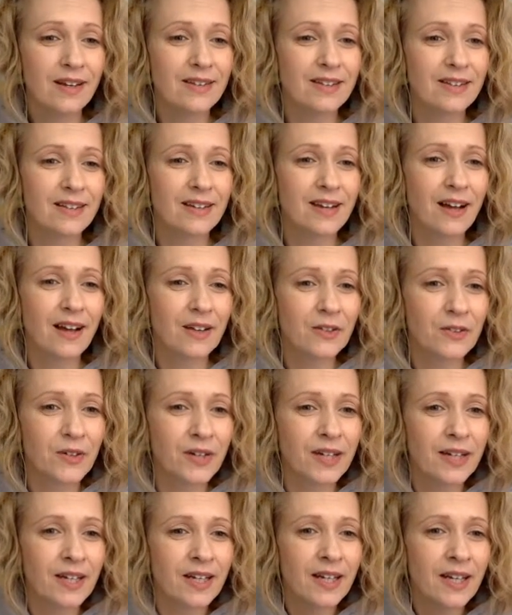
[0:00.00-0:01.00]
The
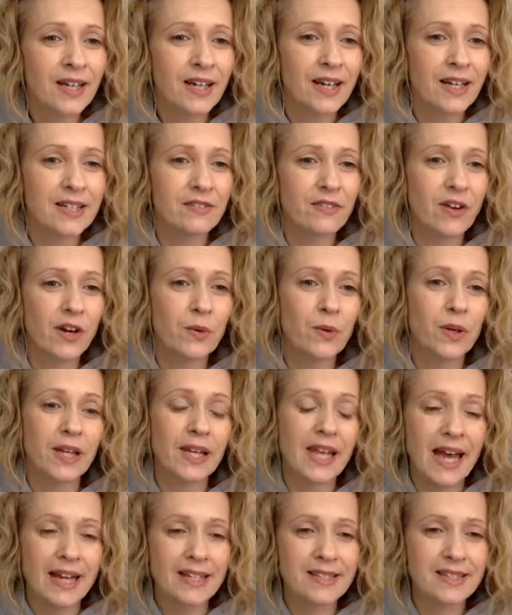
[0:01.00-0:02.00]
coloring, it's a very
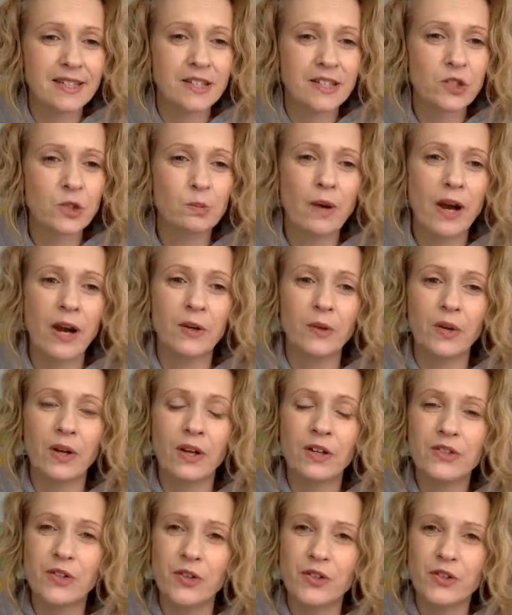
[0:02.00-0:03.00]
relaxing spiral
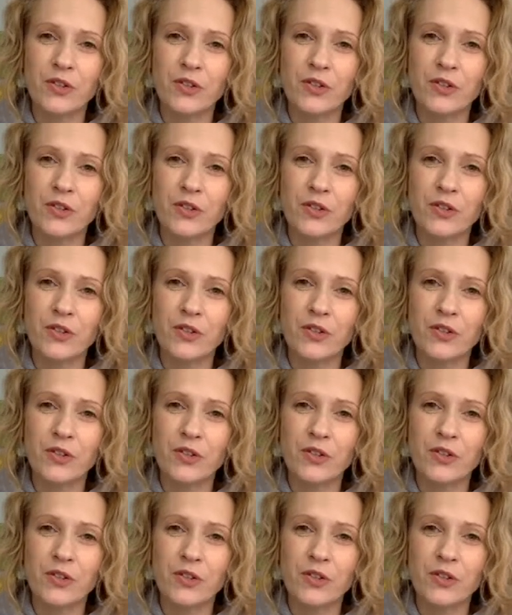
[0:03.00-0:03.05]
also.